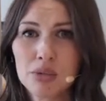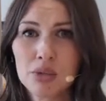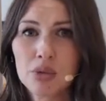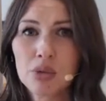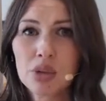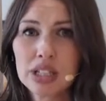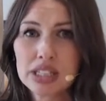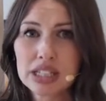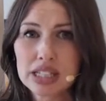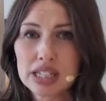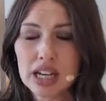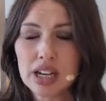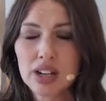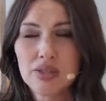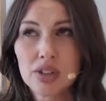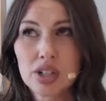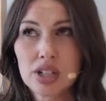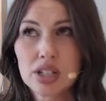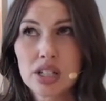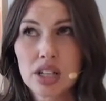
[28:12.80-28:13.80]
inside
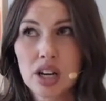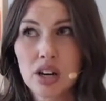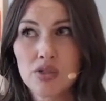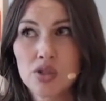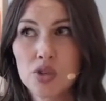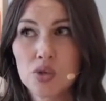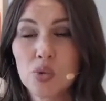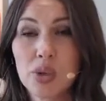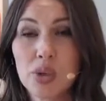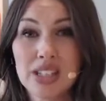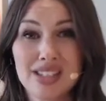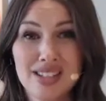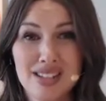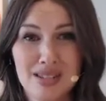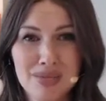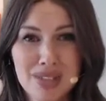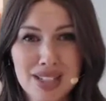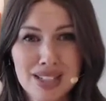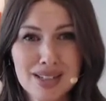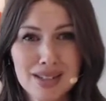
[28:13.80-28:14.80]
of ourselves when
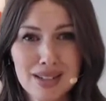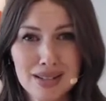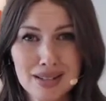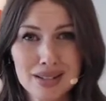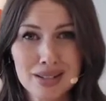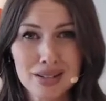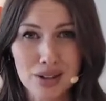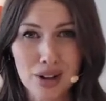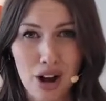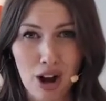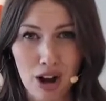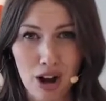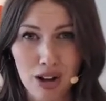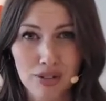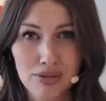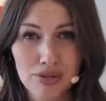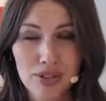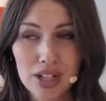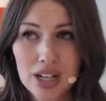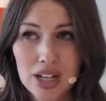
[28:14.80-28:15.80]
something's a little
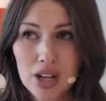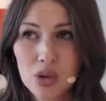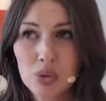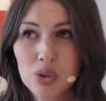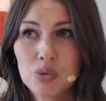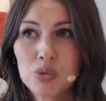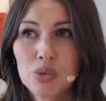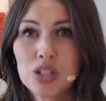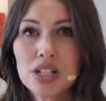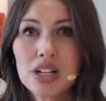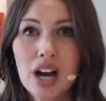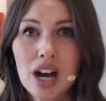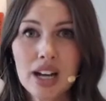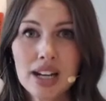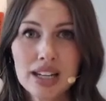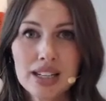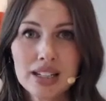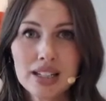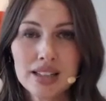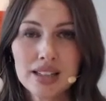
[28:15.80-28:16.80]
off, when we're not
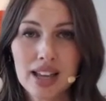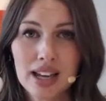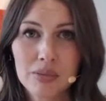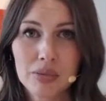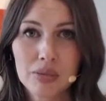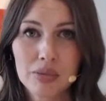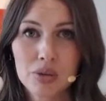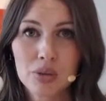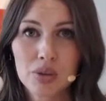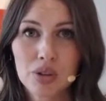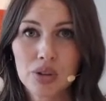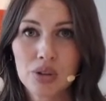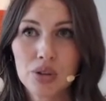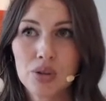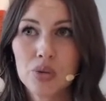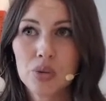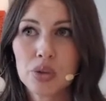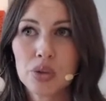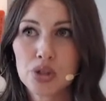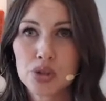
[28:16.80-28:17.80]
in alignment with
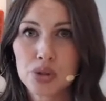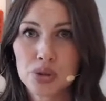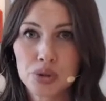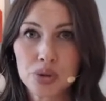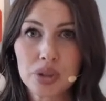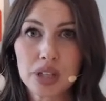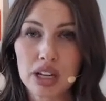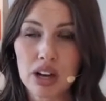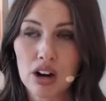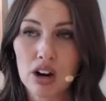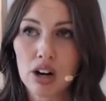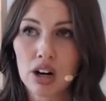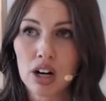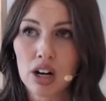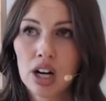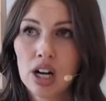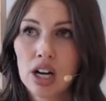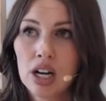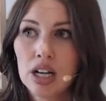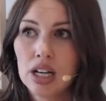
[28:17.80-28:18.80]
who we truly are.
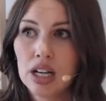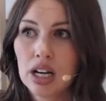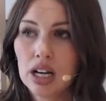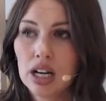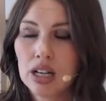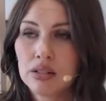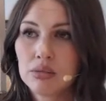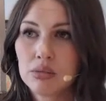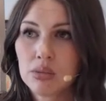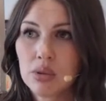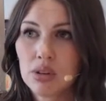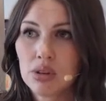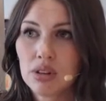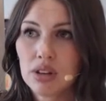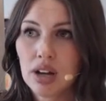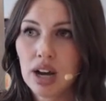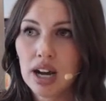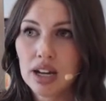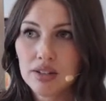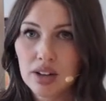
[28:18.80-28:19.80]
Um,
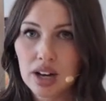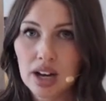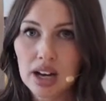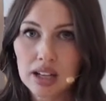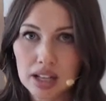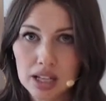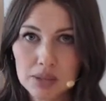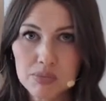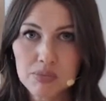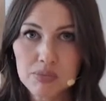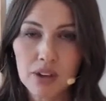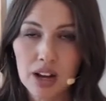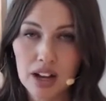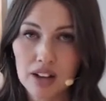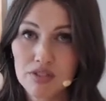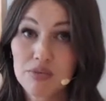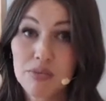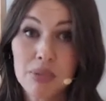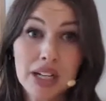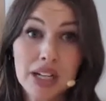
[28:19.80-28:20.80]

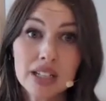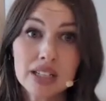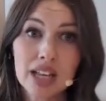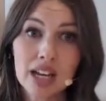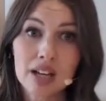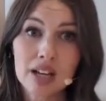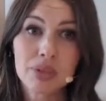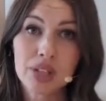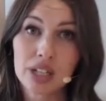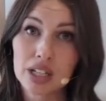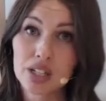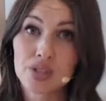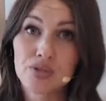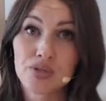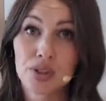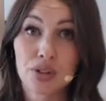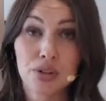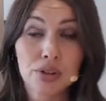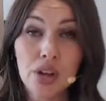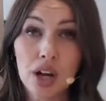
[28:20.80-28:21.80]
I've been in that place
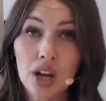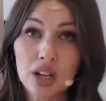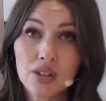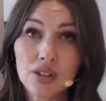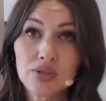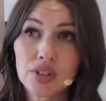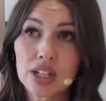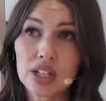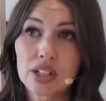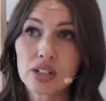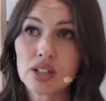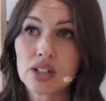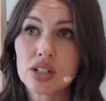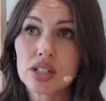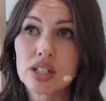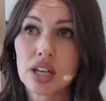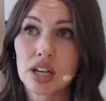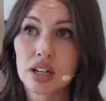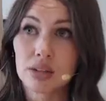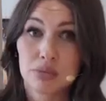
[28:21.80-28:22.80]
for a lot of
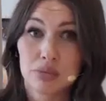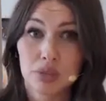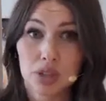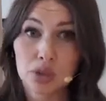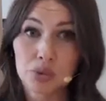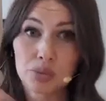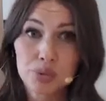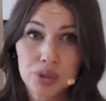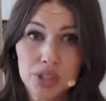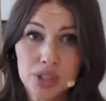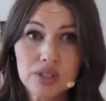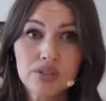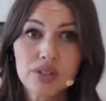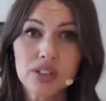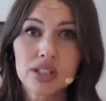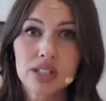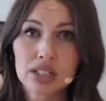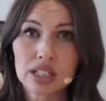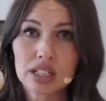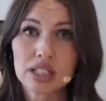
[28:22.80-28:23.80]
years,
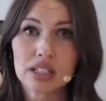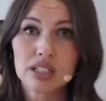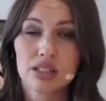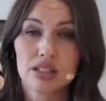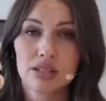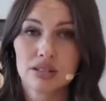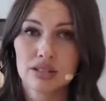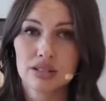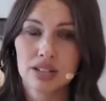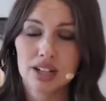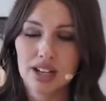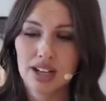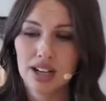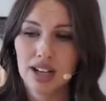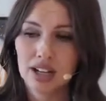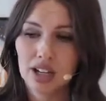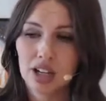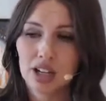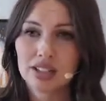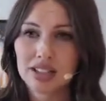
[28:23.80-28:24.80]
previously to,
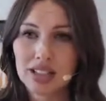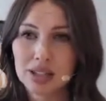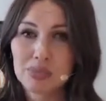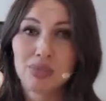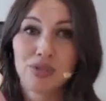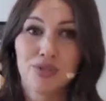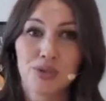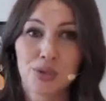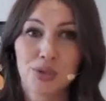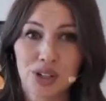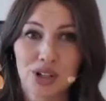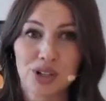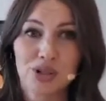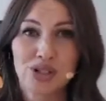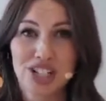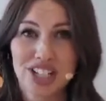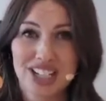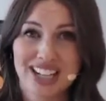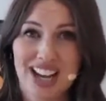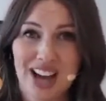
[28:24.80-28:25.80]
I call it like before
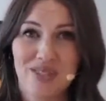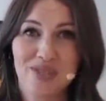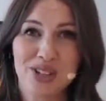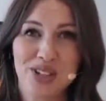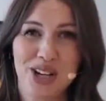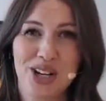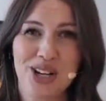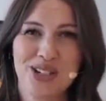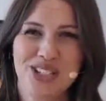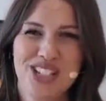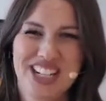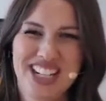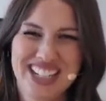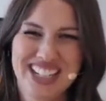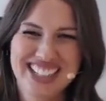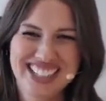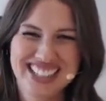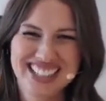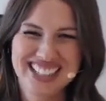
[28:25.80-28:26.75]
coaching and after coaching,